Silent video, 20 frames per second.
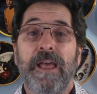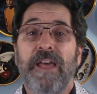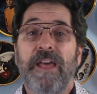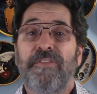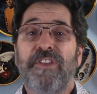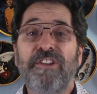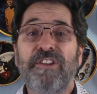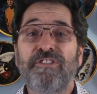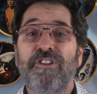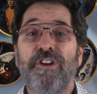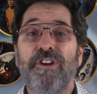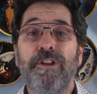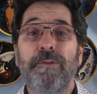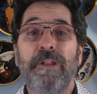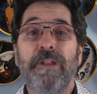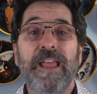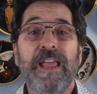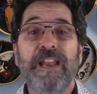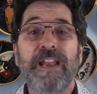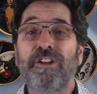This could
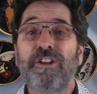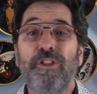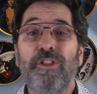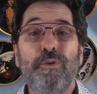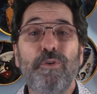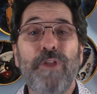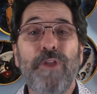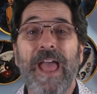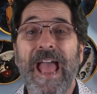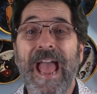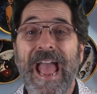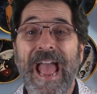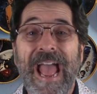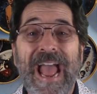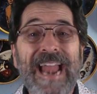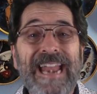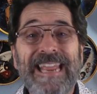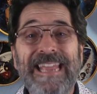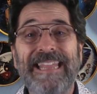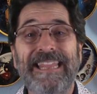include
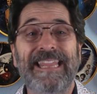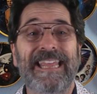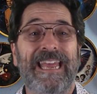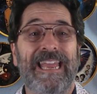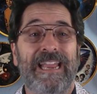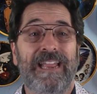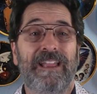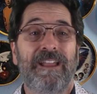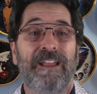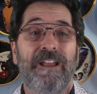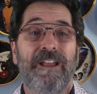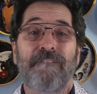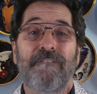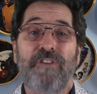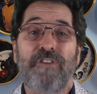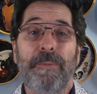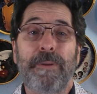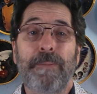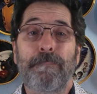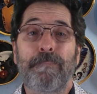anything
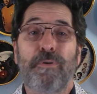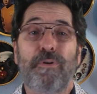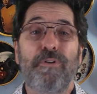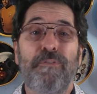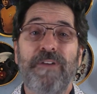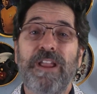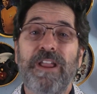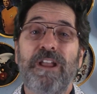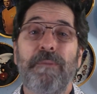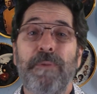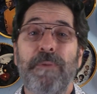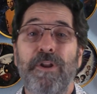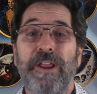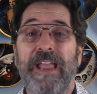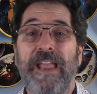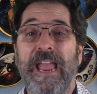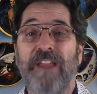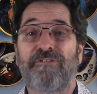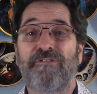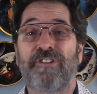from improving
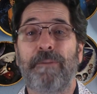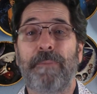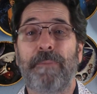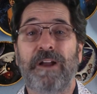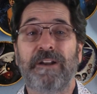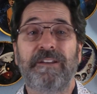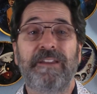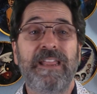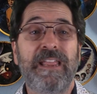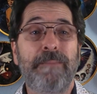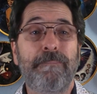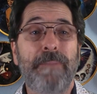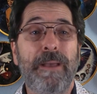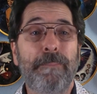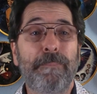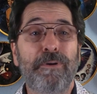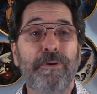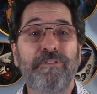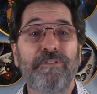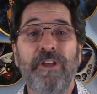communication among team
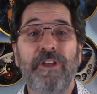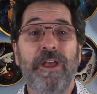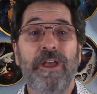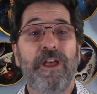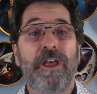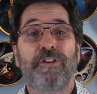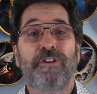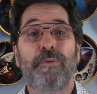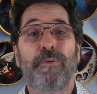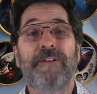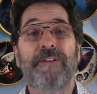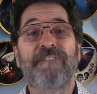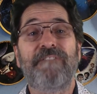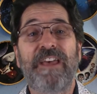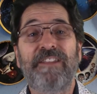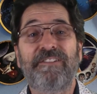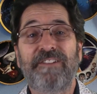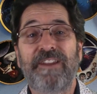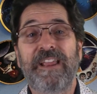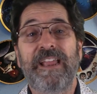members to
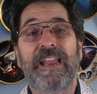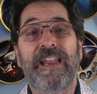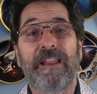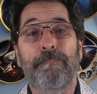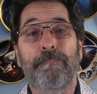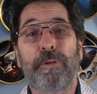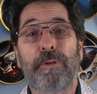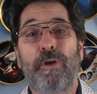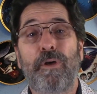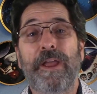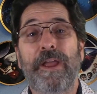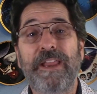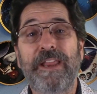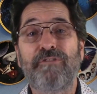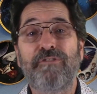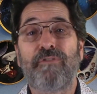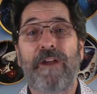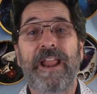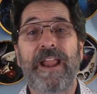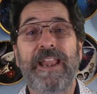investing in employee
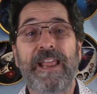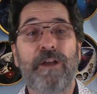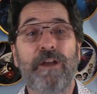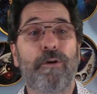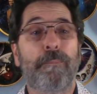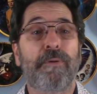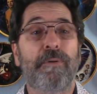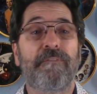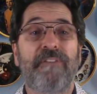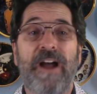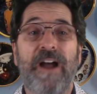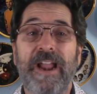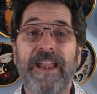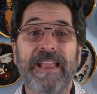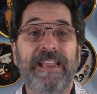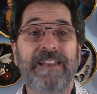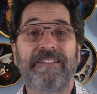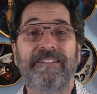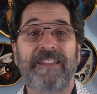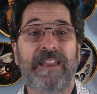training or
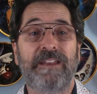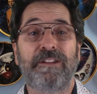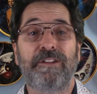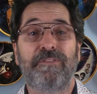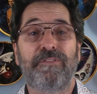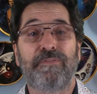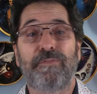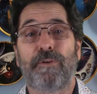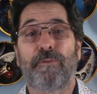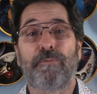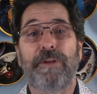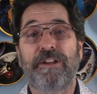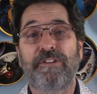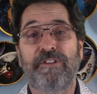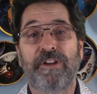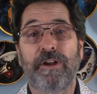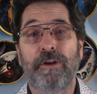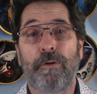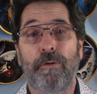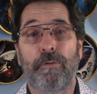providing incentives for
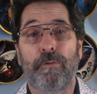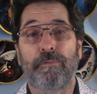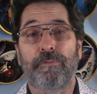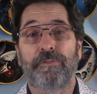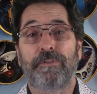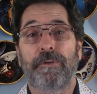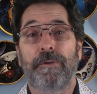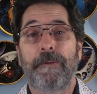reaching goals.